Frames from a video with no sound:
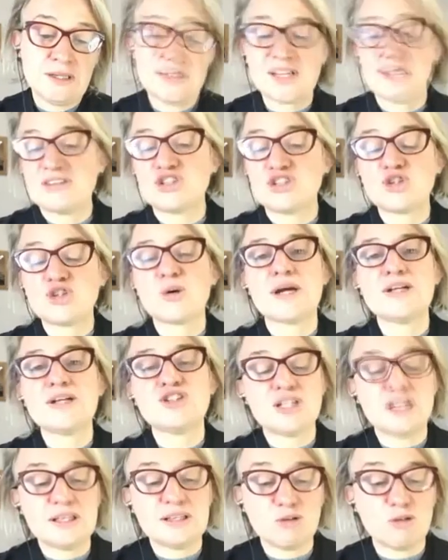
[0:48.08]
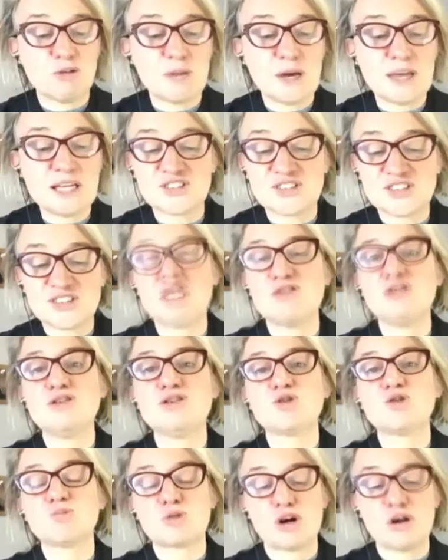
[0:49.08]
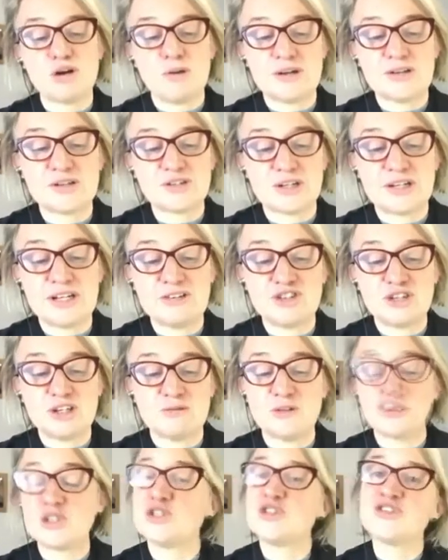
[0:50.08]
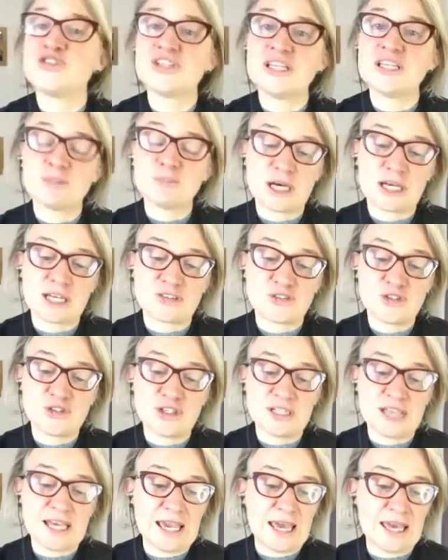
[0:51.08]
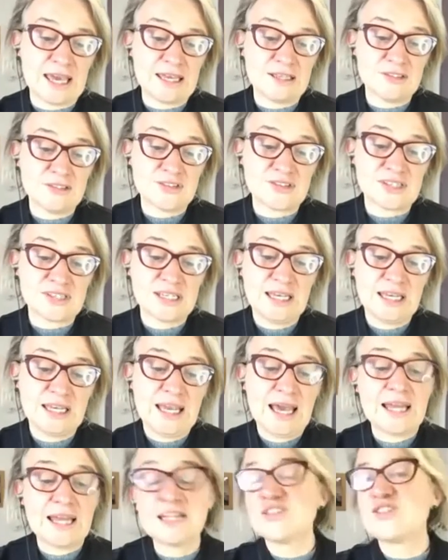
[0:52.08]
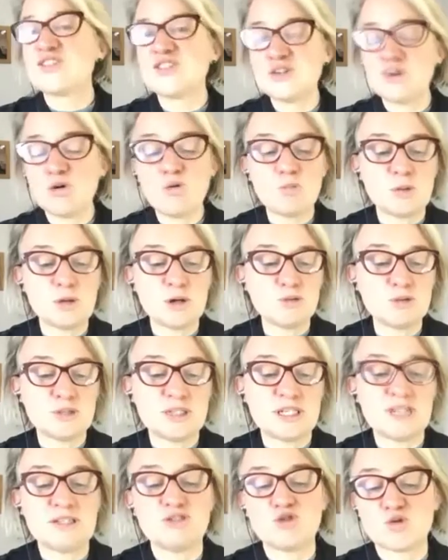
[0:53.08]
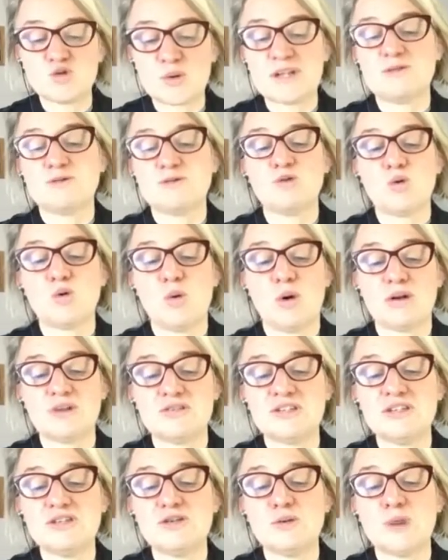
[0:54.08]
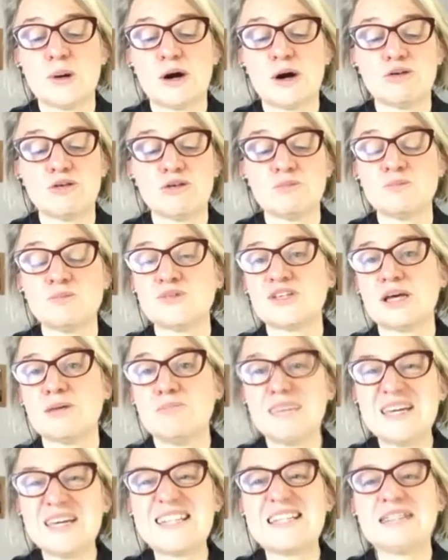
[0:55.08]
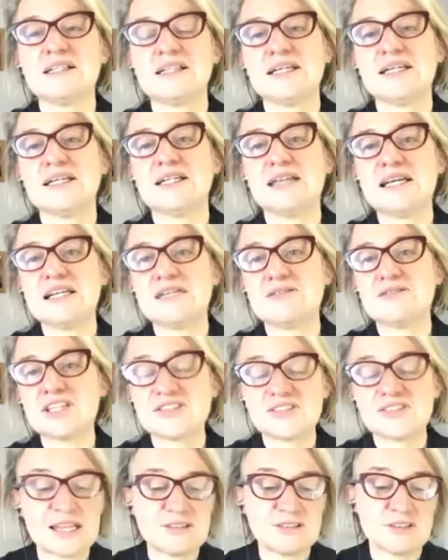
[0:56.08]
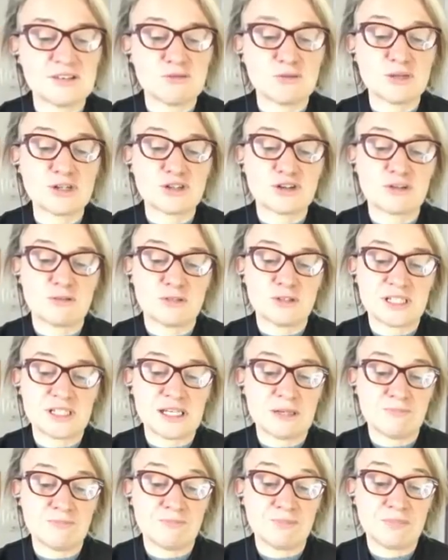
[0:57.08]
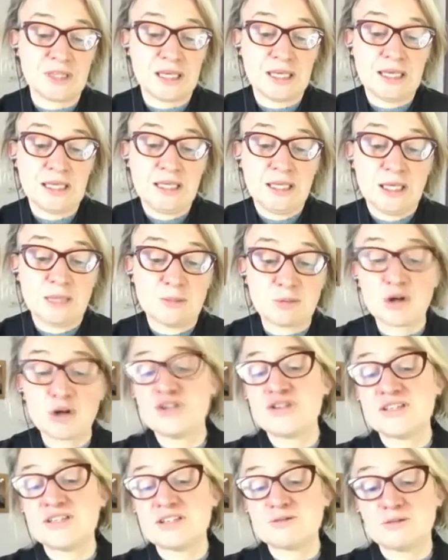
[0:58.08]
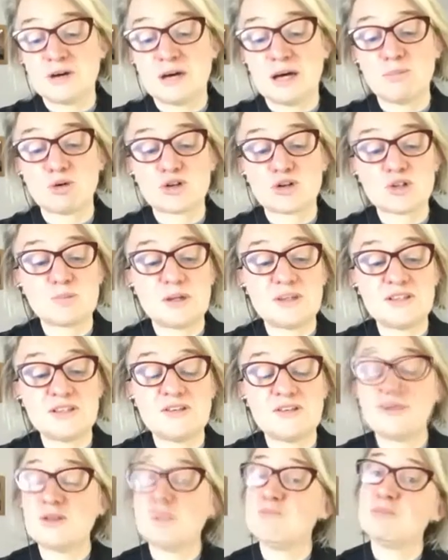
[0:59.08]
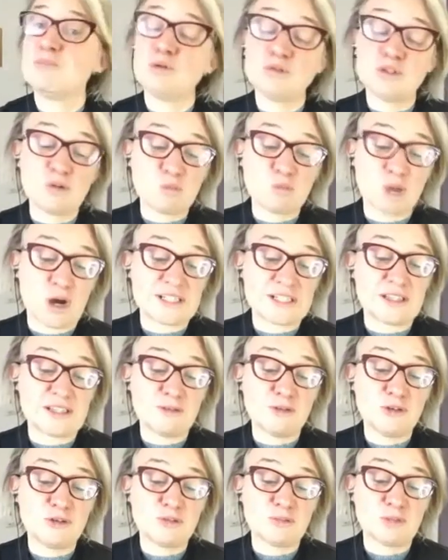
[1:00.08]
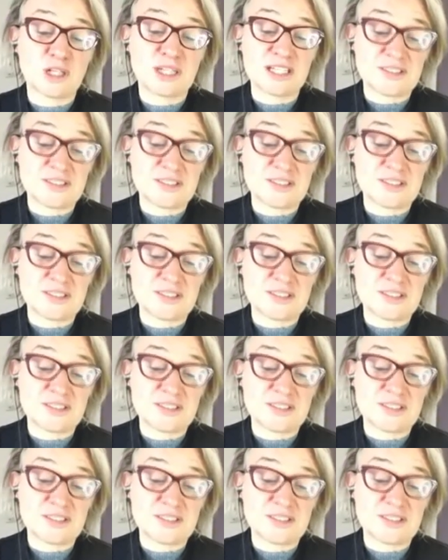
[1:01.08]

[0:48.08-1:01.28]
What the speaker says: Such a tragedy that we've made so little progress on energy efficiency in the past 2 decades and are still building dreadful quality new homes immediately in need of extensive retrofitting, a process far more expensive than building right in the first